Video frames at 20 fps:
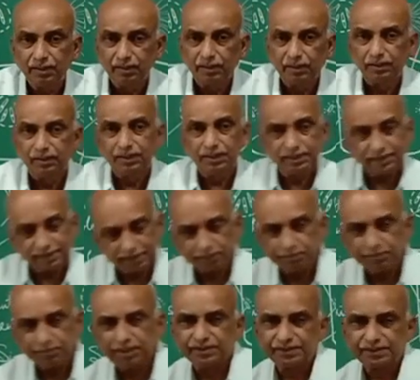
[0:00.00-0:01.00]
in some
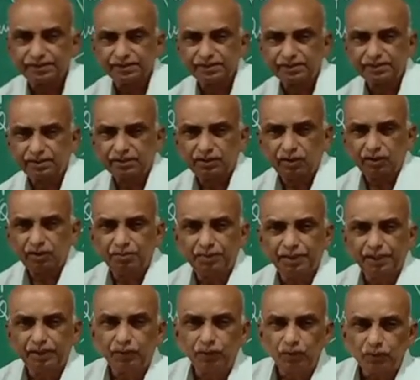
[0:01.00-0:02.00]
cases there will be
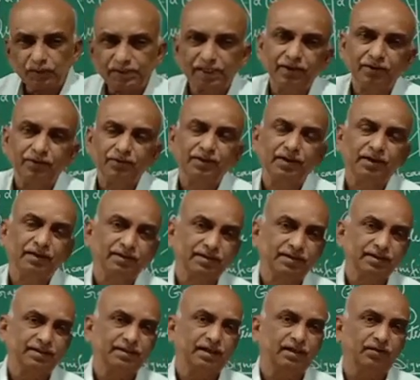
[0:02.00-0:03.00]
no
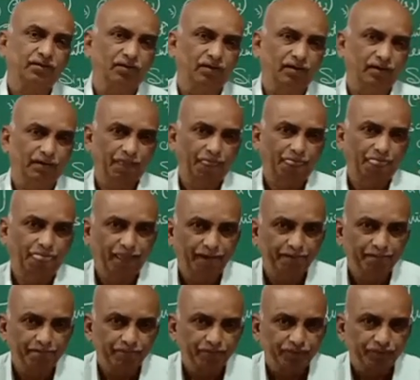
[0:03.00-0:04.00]
cytokinesis at all.
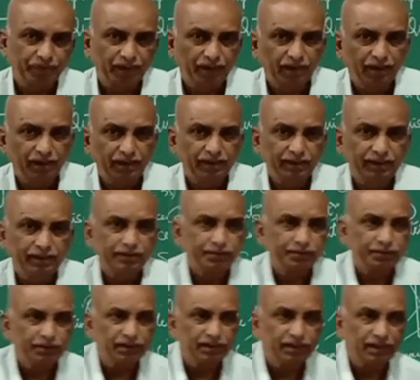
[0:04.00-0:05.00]
So
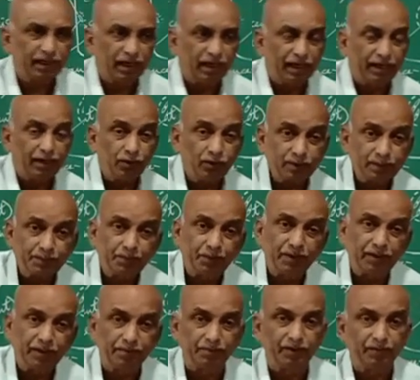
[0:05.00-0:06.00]
in the
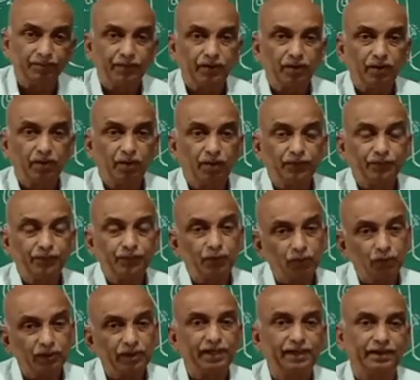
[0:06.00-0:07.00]
endosperm of
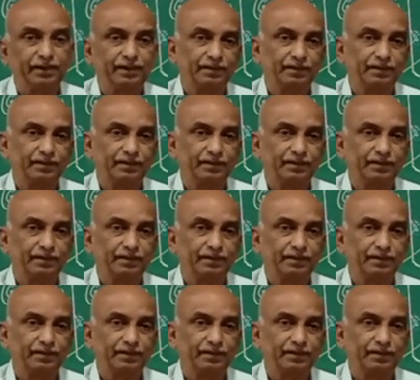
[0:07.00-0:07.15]
coconut,